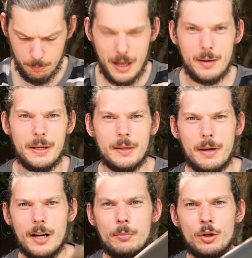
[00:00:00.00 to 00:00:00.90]
bada bing,
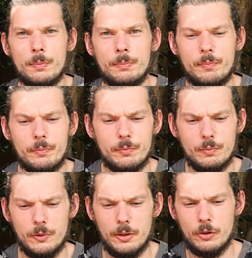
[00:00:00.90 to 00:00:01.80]
bada boom,
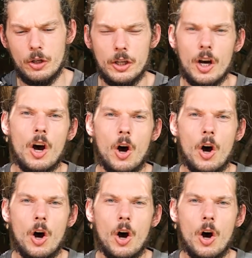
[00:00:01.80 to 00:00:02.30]
you've got your